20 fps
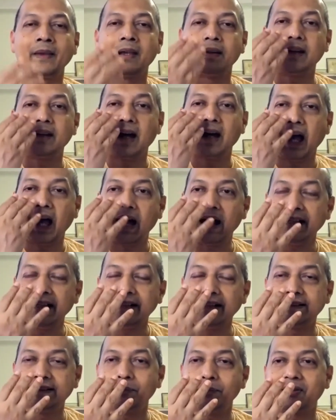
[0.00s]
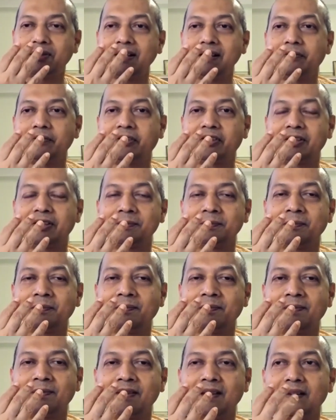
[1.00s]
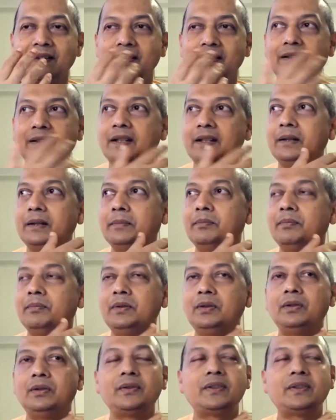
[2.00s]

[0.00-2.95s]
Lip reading: The eyes themselves, you